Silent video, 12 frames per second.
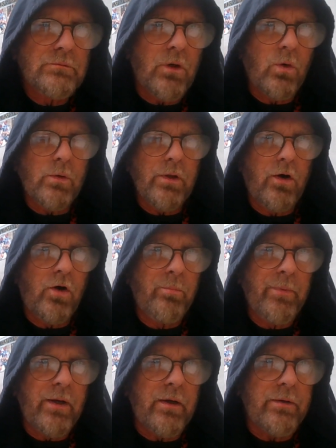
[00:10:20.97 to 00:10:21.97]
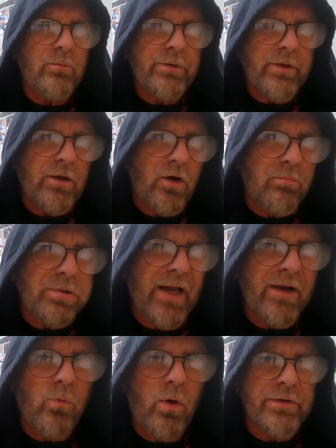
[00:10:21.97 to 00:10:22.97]
Oklahoma, what they call
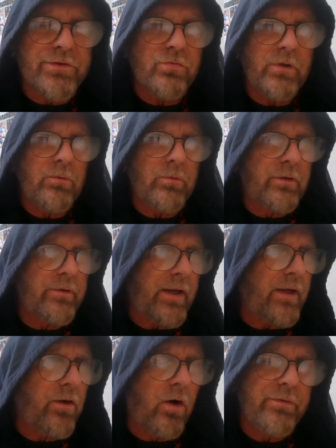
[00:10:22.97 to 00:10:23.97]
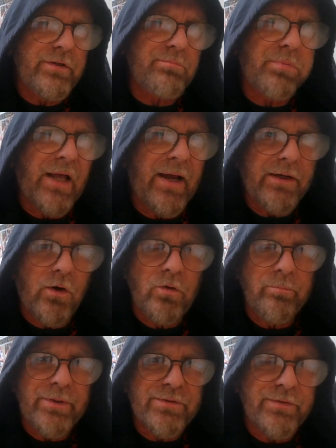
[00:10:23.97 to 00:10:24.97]
Black Wall Street, where they had all these
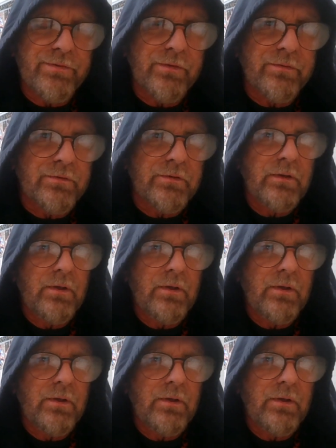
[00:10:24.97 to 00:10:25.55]
black-owned businesses